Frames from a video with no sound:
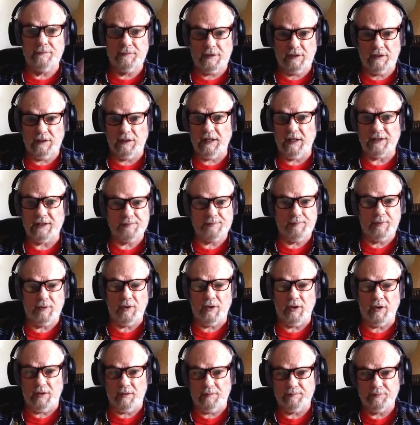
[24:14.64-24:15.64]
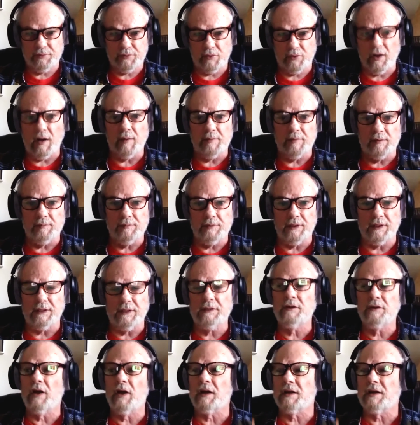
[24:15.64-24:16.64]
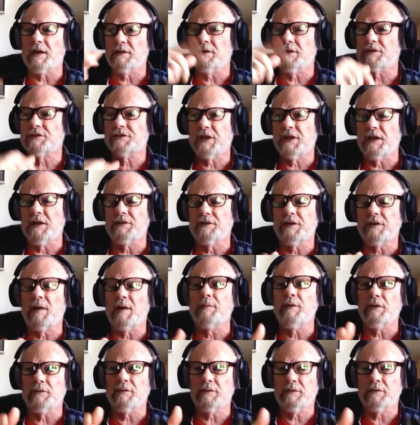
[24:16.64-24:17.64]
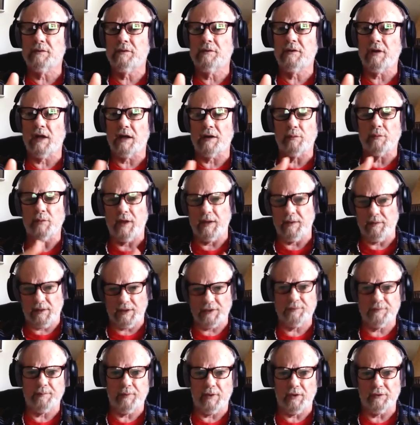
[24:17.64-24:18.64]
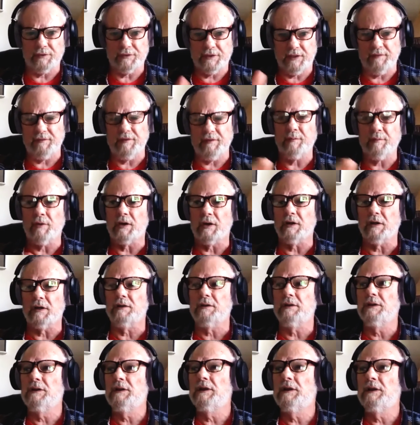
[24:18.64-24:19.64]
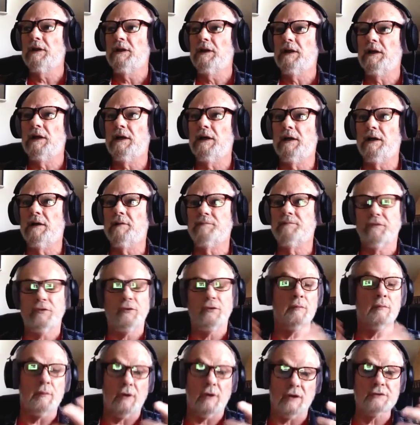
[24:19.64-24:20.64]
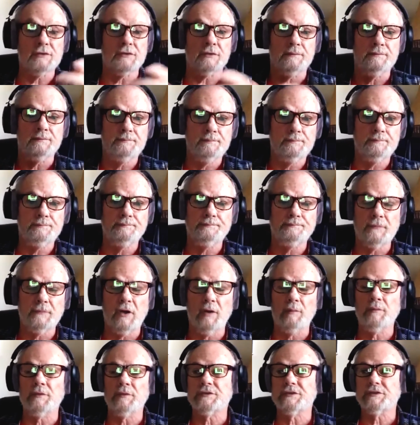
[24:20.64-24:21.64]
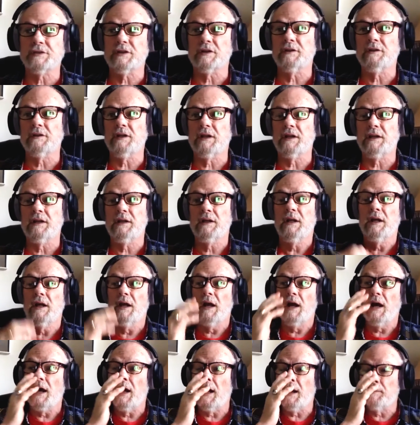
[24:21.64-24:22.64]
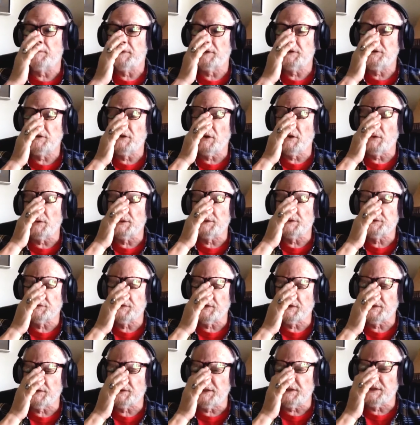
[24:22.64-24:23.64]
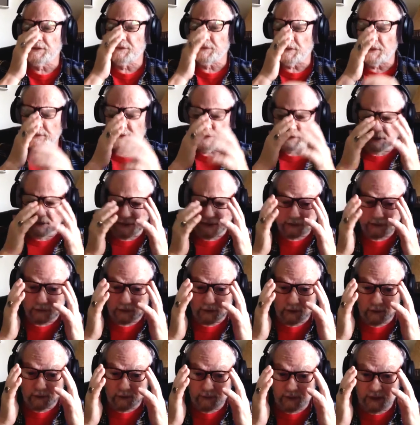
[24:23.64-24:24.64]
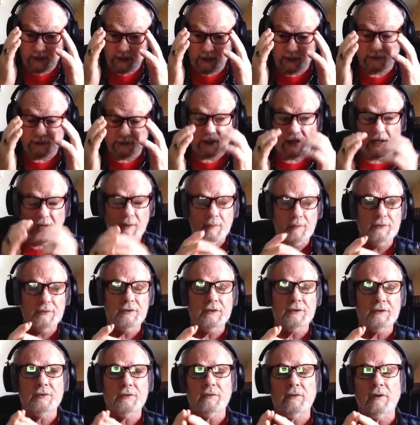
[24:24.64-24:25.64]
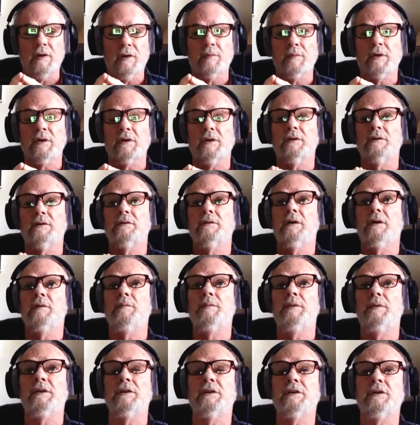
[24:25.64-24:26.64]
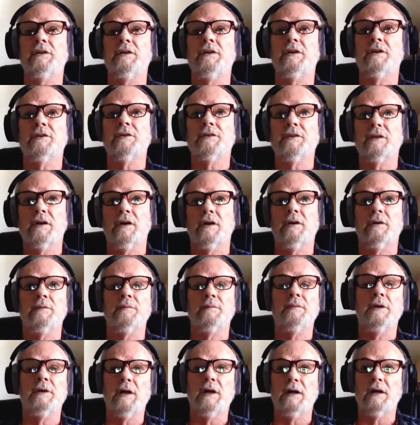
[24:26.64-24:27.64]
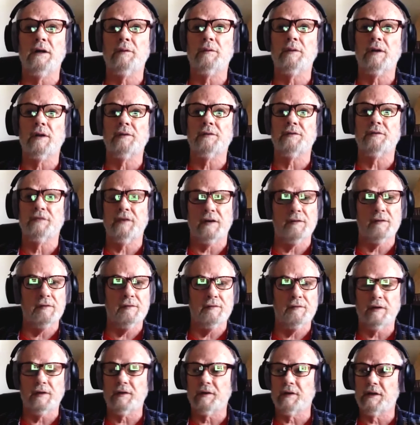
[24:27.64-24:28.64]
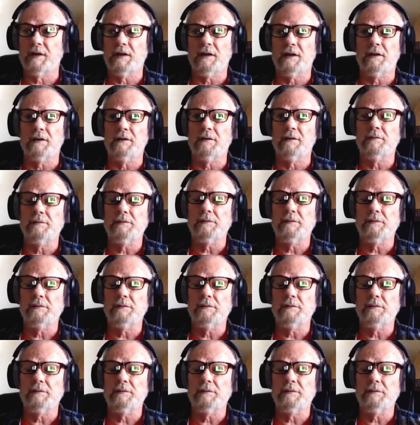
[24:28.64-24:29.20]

Les Paul, probably not a, a same double cutaway Les Paul TV model uh, through a Marshall, almost certainly. Uh, but no, it's very interesting that song because I was a drummer a million years ago uh, when I was very very young,